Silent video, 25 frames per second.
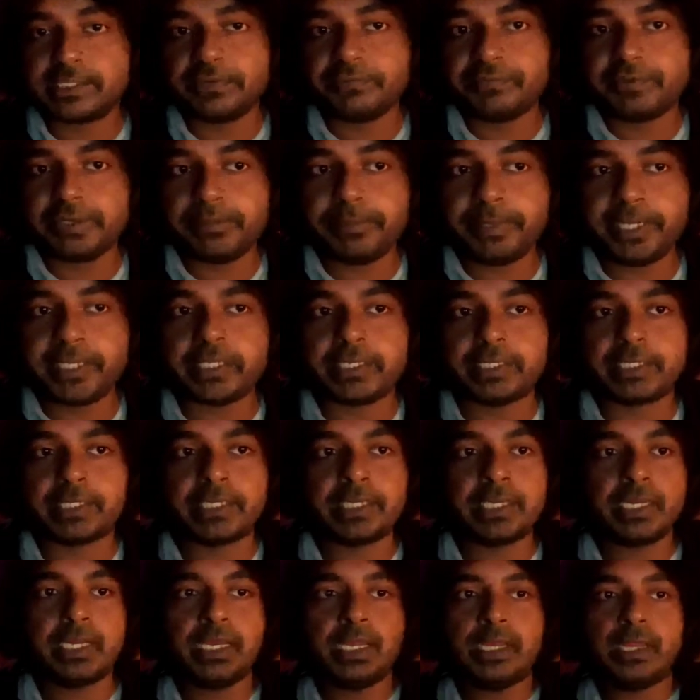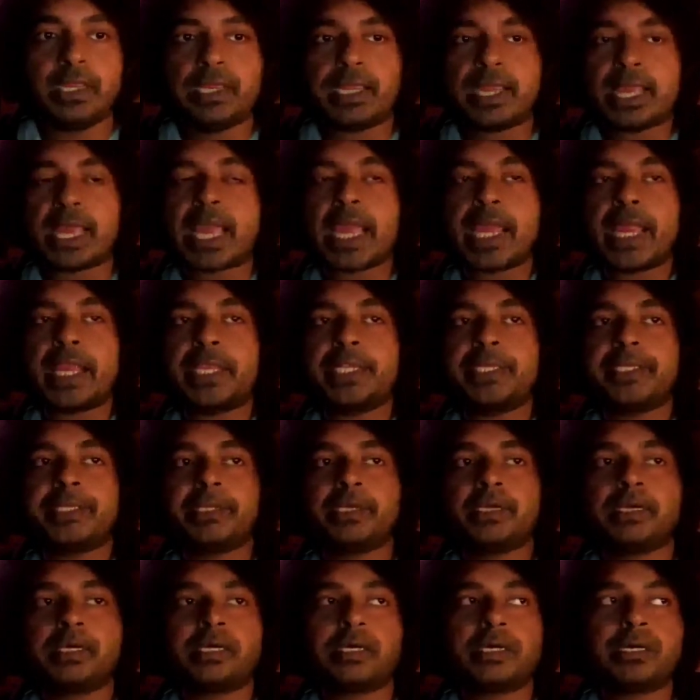in filmmaking. And
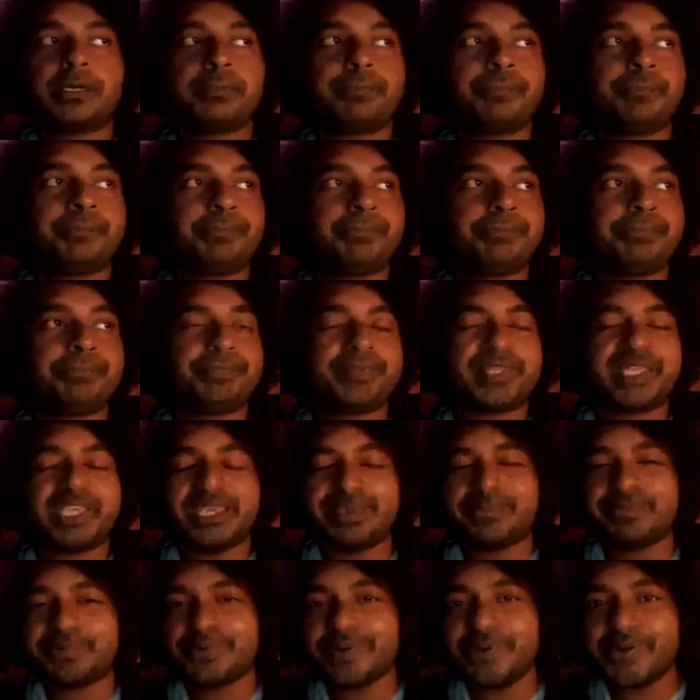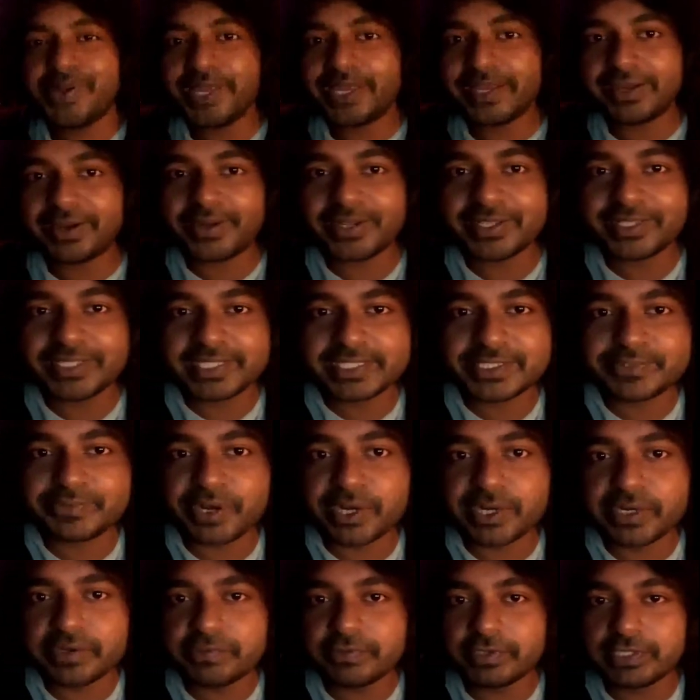keep going on this
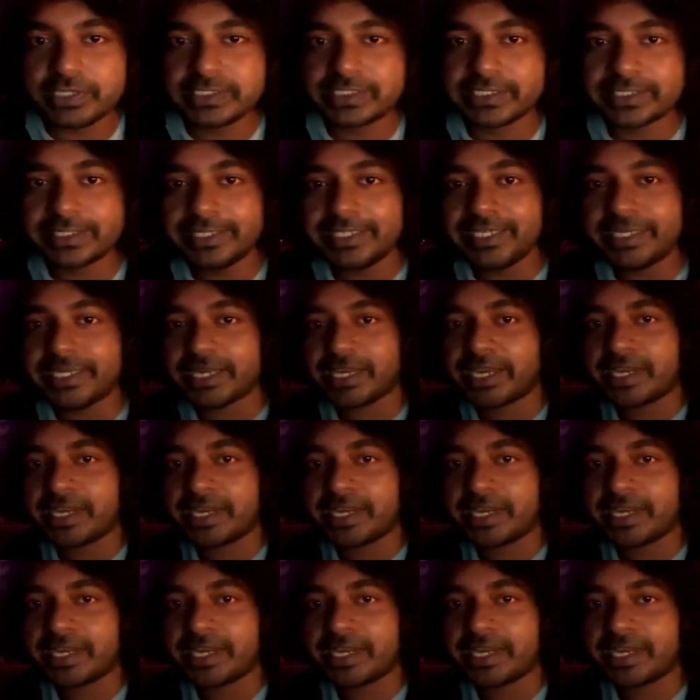wonderful journey.